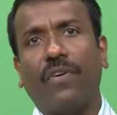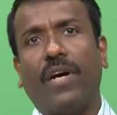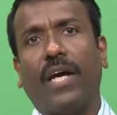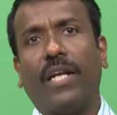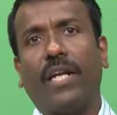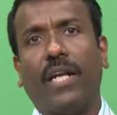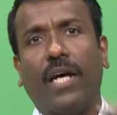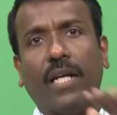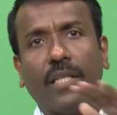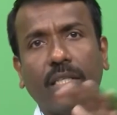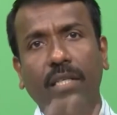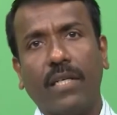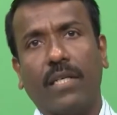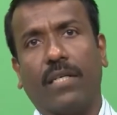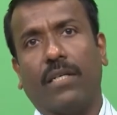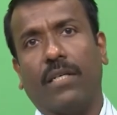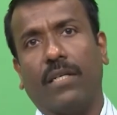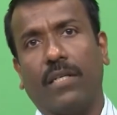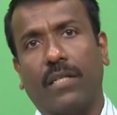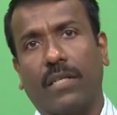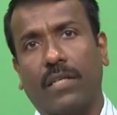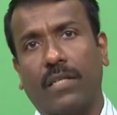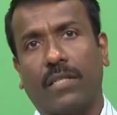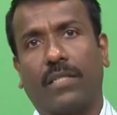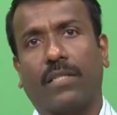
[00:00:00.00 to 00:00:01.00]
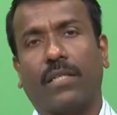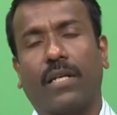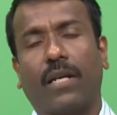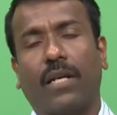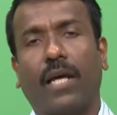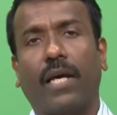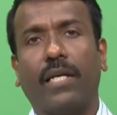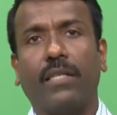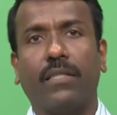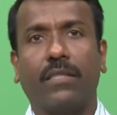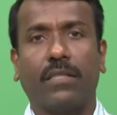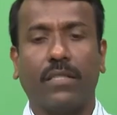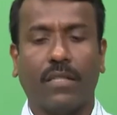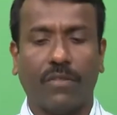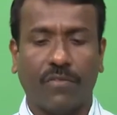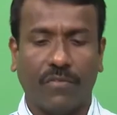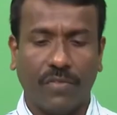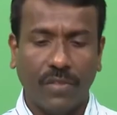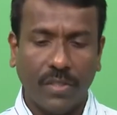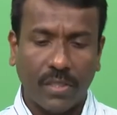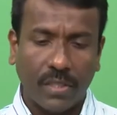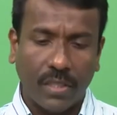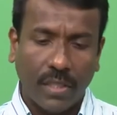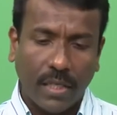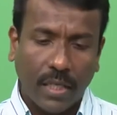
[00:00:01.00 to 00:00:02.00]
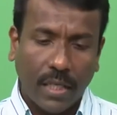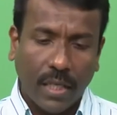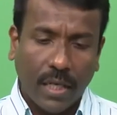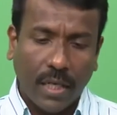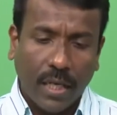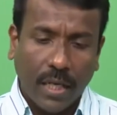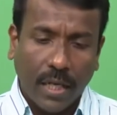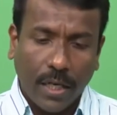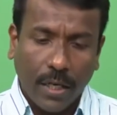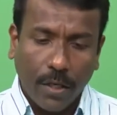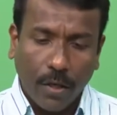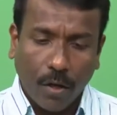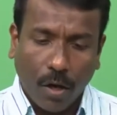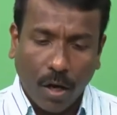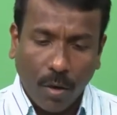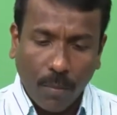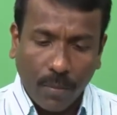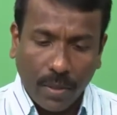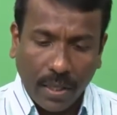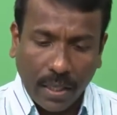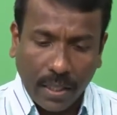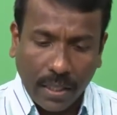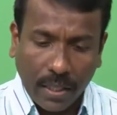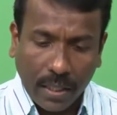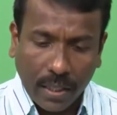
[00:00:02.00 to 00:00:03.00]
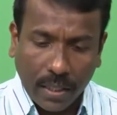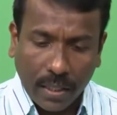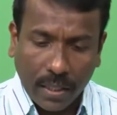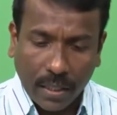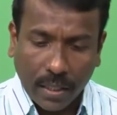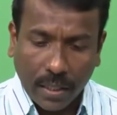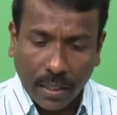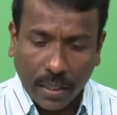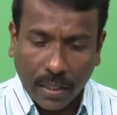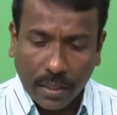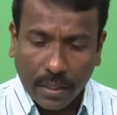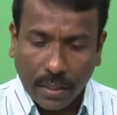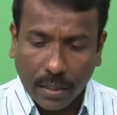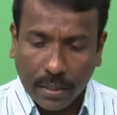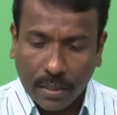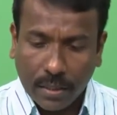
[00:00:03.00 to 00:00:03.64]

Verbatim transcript: another crystalline surface, normally the